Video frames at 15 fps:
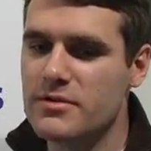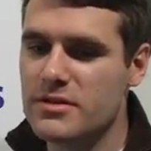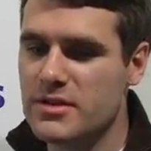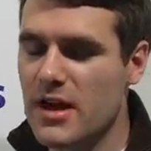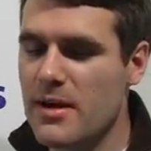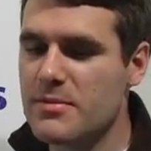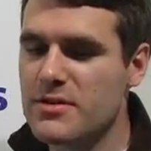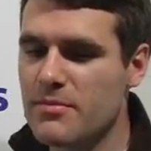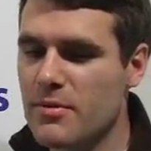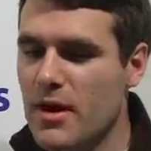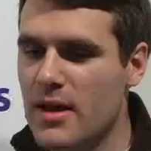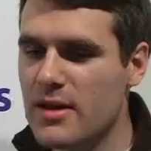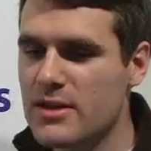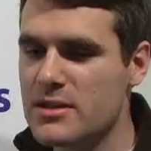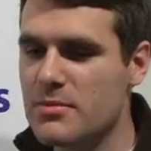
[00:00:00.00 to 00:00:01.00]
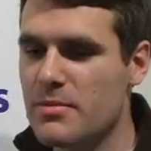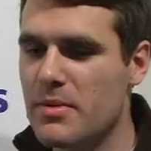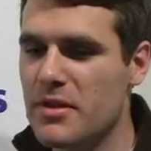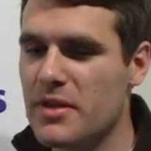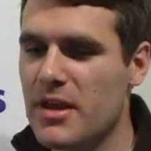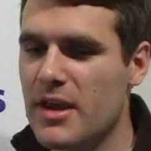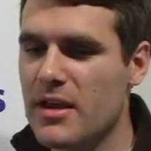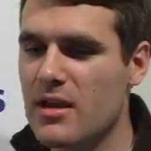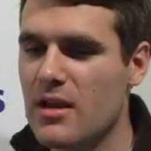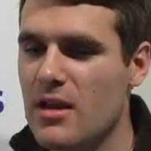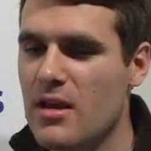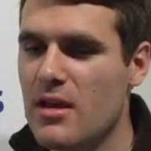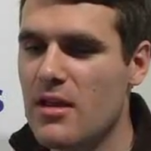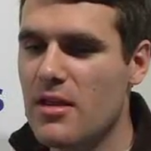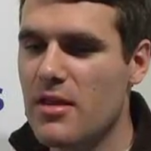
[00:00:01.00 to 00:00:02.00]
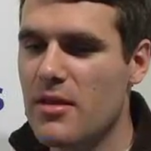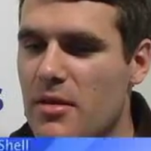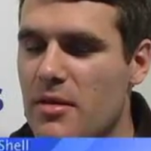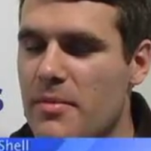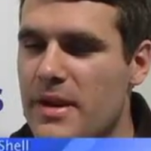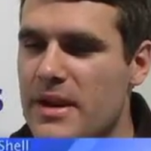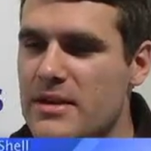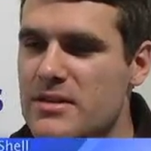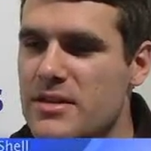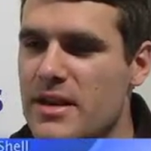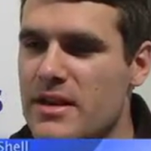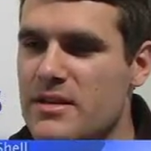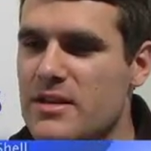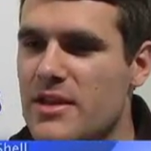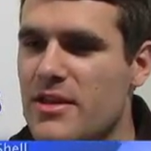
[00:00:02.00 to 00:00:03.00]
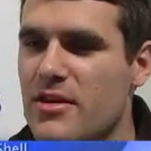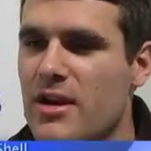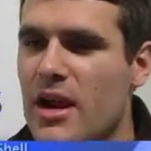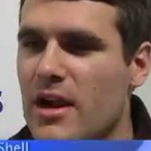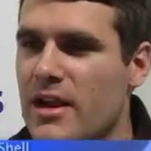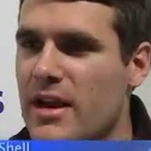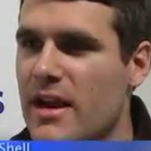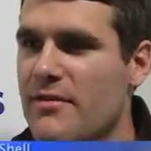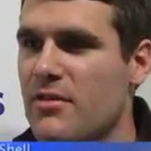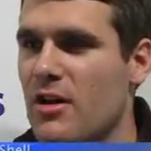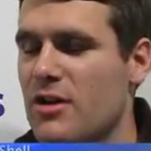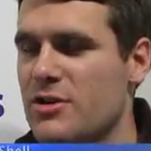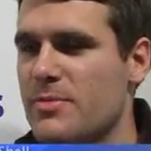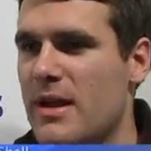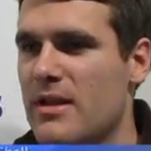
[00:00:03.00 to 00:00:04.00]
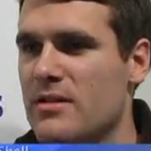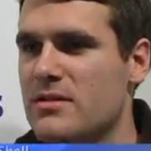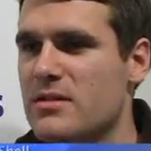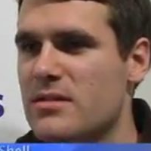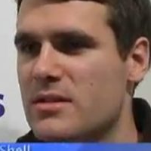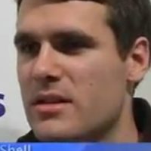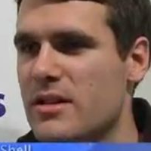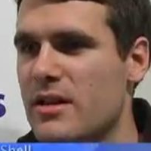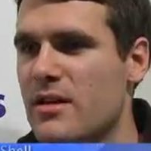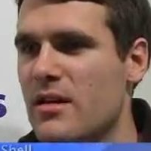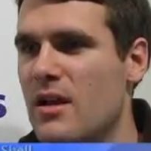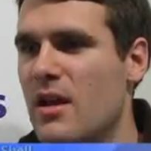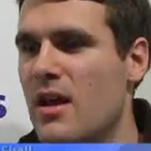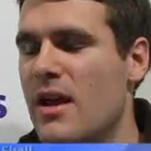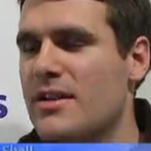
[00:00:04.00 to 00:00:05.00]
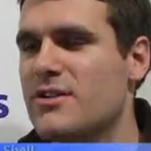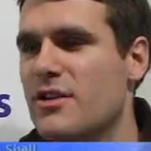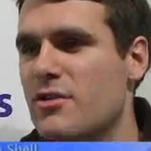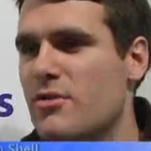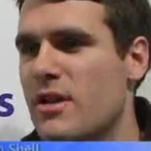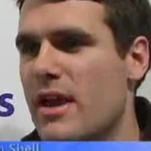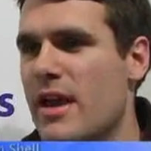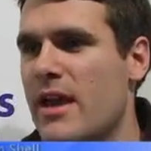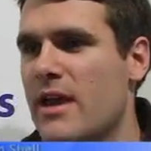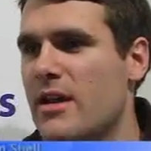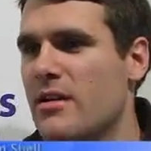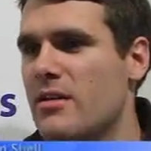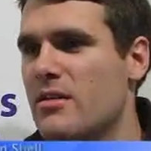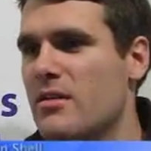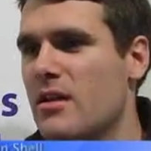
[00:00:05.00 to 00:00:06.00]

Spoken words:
types of products, but the biggest thing is that they're not going to have large balances in there, and so you can't